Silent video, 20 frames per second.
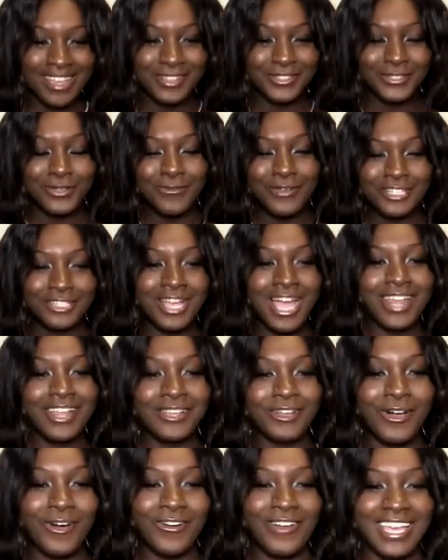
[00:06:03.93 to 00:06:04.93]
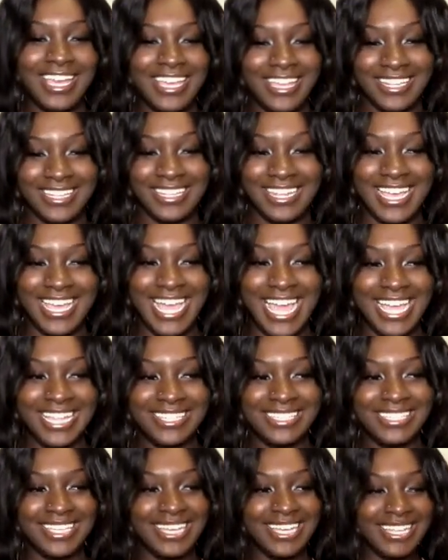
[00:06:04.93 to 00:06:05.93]
So we try to go in,
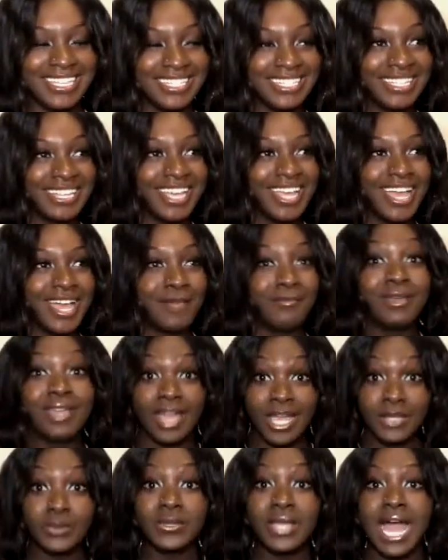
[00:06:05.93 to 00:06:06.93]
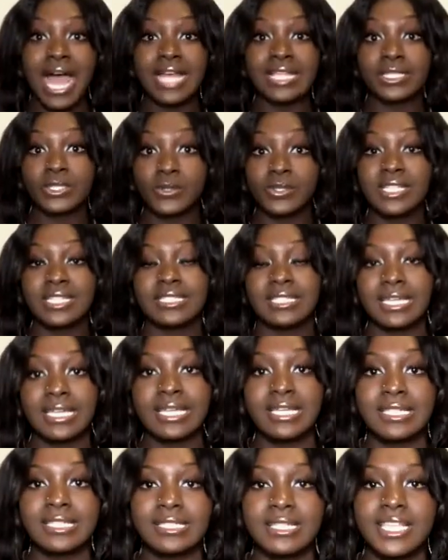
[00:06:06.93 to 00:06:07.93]
and then because we had student
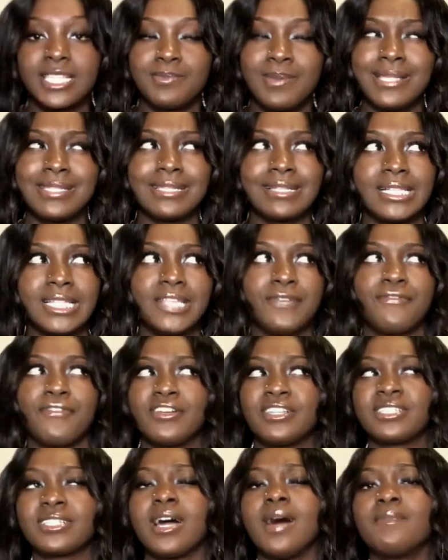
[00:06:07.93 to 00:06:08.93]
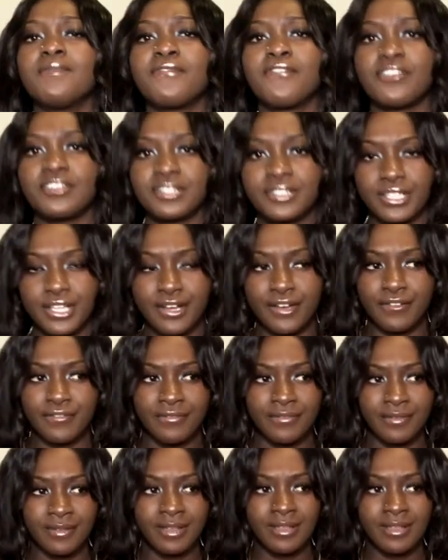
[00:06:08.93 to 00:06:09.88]
tickets, it's basically first come, first serve.